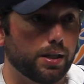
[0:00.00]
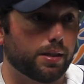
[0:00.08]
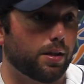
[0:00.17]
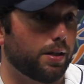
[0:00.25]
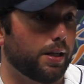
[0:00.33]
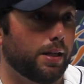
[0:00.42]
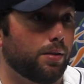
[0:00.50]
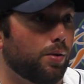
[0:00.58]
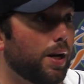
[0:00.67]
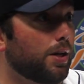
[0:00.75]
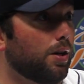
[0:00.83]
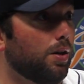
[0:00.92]
I thought he had the
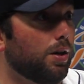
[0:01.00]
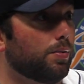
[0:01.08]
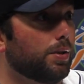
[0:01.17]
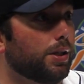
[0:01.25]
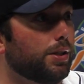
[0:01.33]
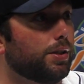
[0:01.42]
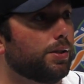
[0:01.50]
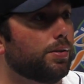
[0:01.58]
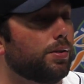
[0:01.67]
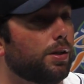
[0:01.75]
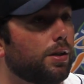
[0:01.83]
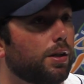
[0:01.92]
right call. I really do.
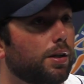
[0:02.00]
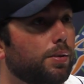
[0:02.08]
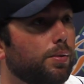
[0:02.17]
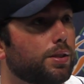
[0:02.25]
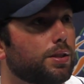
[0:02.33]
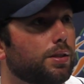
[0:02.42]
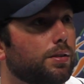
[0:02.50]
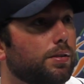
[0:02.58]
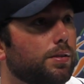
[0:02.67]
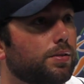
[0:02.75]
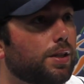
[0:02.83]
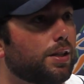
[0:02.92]
He wasn't.
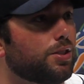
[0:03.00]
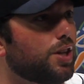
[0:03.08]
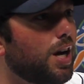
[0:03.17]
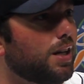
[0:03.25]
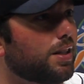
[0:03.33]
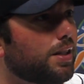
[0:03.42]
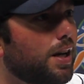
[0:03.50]
He was kind of jogging.